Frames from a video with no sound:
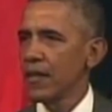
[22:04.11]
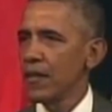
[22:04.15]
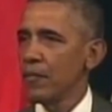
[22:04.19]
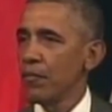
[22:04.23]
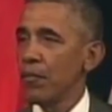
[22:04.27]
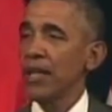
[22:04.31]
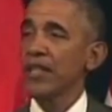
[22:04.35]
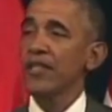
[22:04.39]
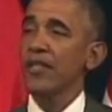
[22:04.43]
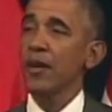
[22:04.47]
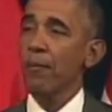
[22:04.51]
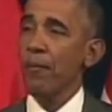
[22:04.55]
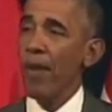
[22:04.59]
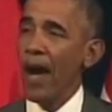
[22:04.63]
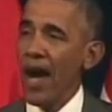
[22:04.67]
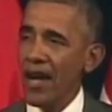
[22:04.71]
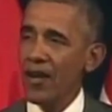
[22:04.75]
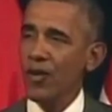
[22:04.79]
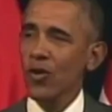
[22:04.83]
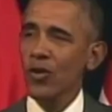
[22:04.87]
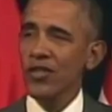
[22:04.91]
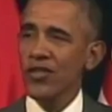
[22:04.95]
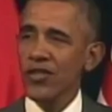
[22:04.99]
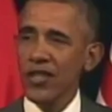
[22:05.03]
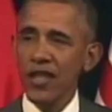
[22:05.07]
But
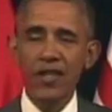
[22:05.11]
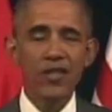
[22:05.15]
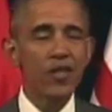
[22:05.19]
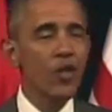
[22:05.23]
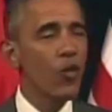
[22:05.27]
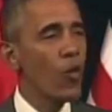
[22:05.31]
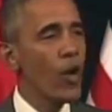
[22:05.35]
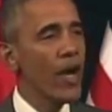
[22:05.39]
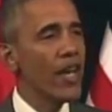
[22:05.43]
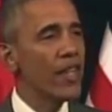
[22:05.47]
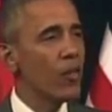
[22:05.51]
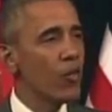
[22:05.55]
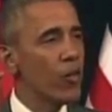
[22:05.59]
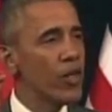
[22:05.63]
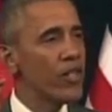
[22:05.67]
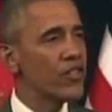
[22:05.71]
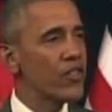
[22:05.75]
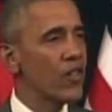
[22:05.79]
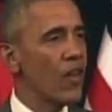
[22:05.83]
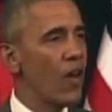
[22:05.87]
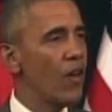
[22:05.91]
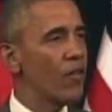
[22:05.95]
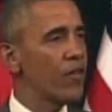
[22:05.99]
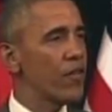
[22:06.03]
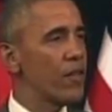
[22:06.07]
democracy is the way that we
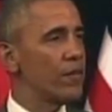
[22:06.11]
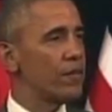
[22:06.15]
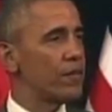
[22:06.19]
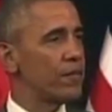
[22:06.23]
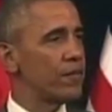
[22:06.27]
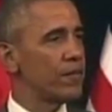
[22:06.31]
solve them.